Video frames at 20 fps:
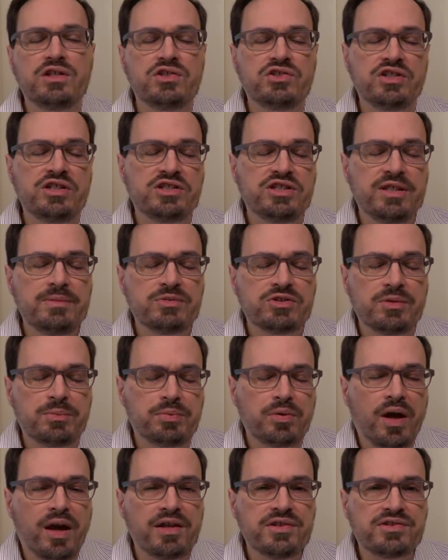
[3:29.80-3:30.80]
She seems
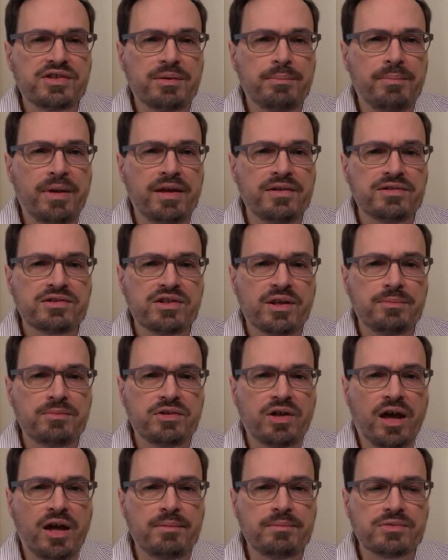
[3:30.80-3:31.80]
surprised that men
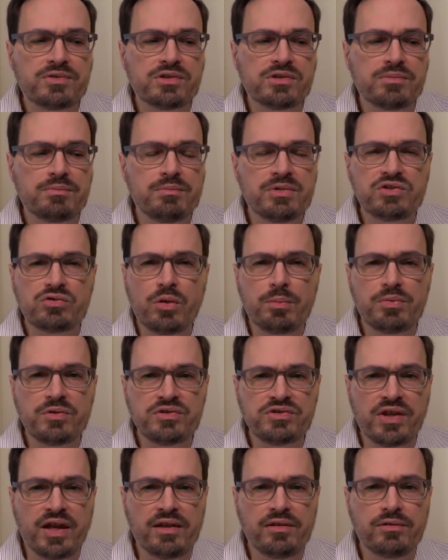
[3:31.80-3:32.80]
sometimes
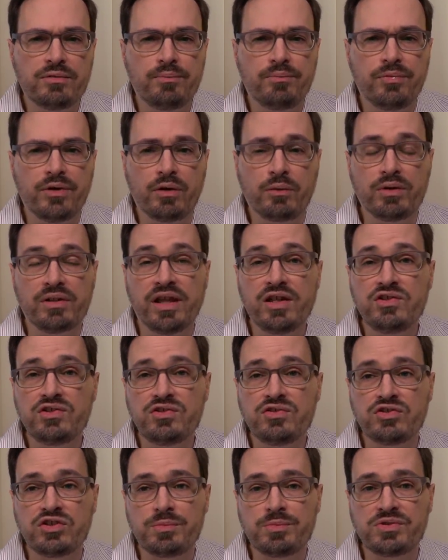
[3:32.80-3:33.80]
misrepresent their
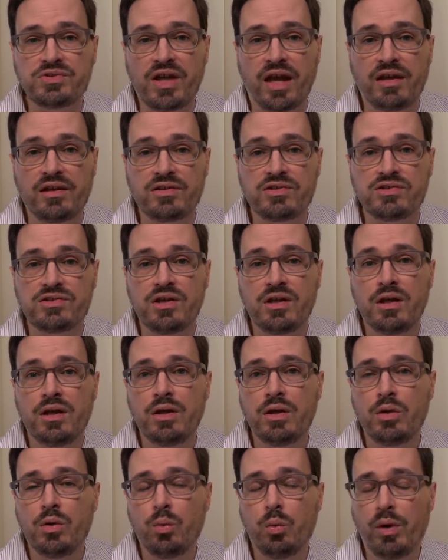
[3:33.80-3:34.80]
relationship status
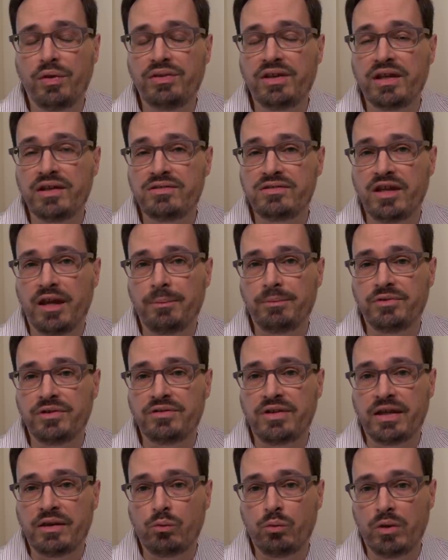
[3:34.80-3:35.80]
when they attempt to
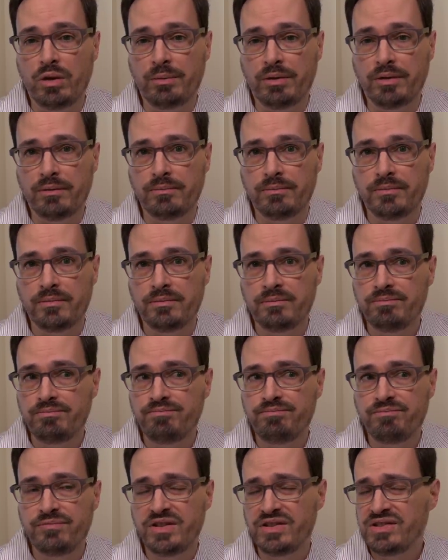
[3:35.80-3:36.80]
date women.
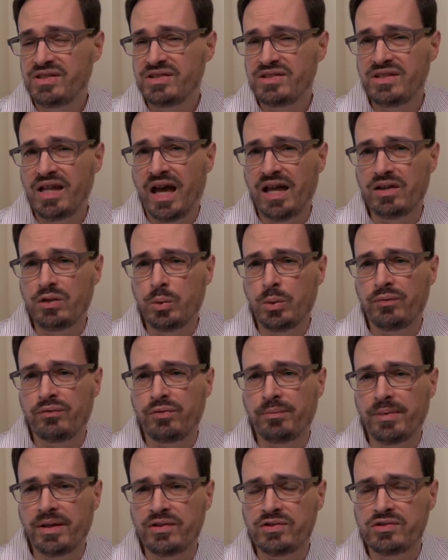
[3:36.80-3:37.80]
This is not new
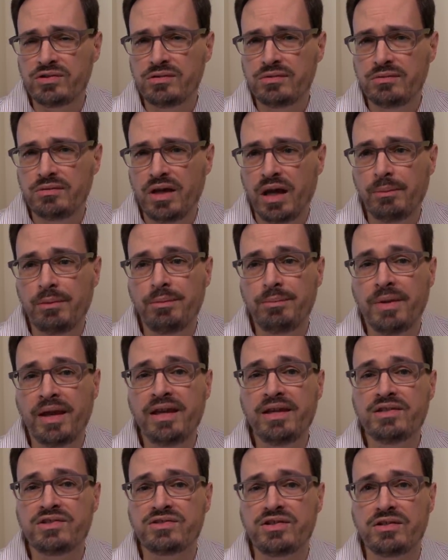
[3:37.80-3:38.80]
information. I'm
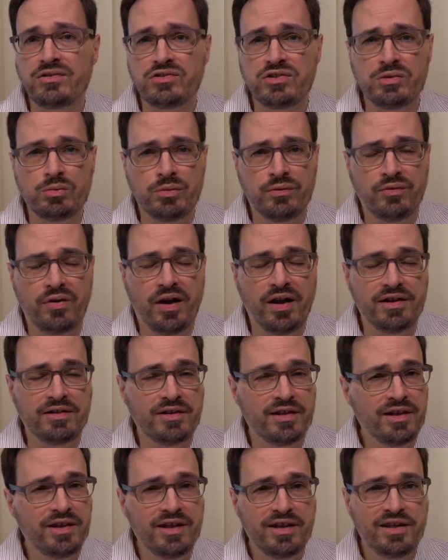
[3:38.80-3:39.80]
amazed that she would
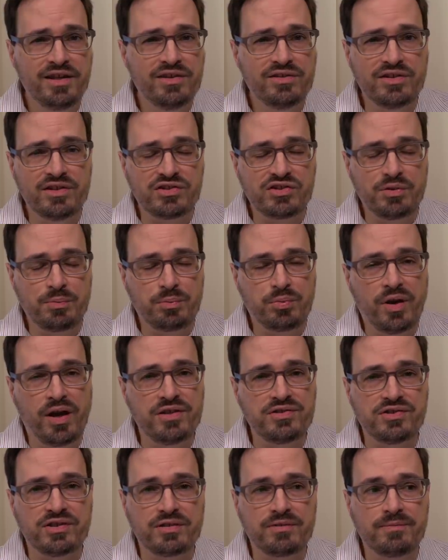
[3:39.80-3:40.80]
find this
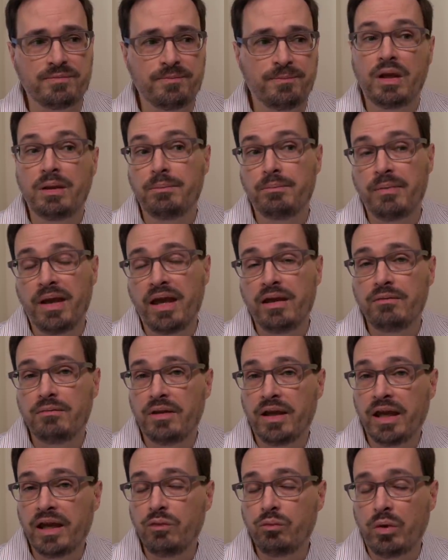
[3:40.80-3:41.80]
surprising. Men
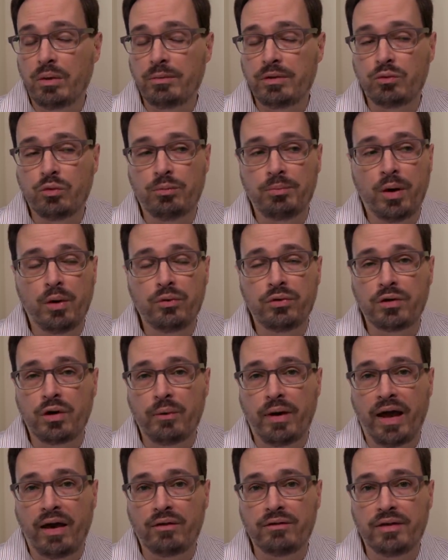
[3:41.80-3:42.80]
and women will both go
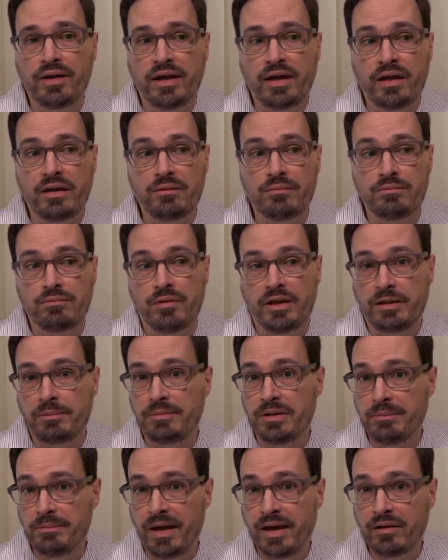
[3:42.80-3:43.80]
out and like
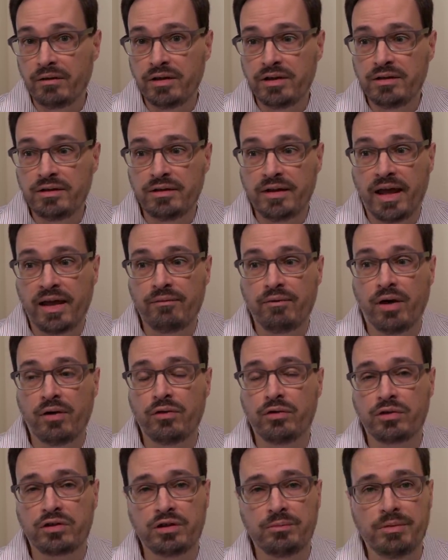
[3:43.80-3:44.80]
be married and have
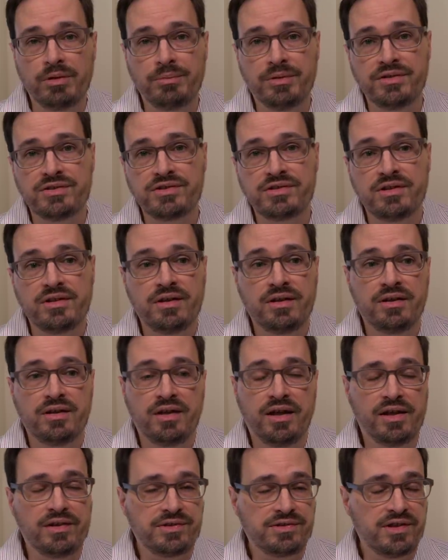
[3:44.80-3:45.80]
other commitments
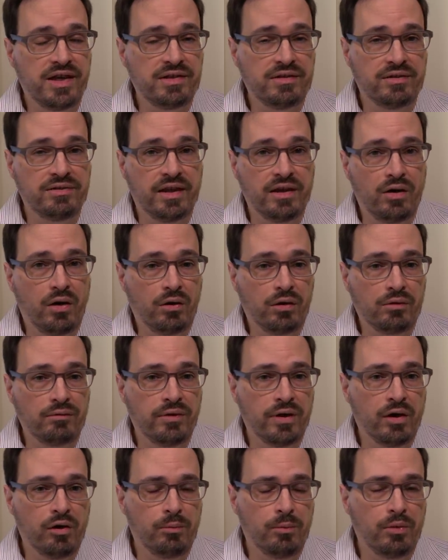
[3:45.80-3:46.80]
and say that they are
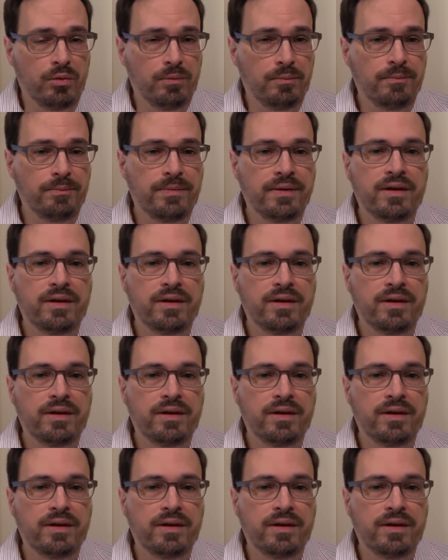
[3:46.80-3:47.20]
available.